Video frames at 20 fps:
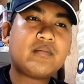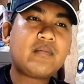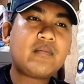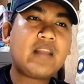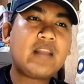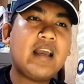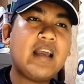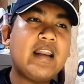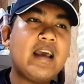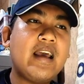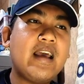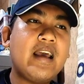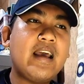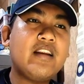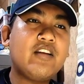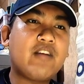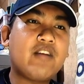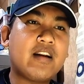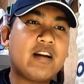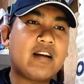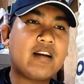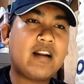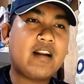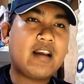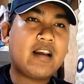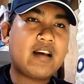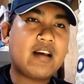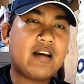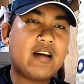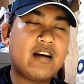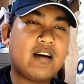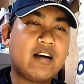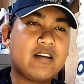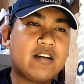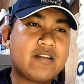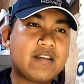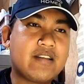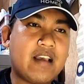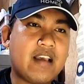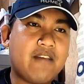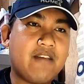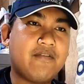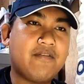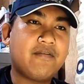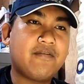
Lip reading: and then you can click save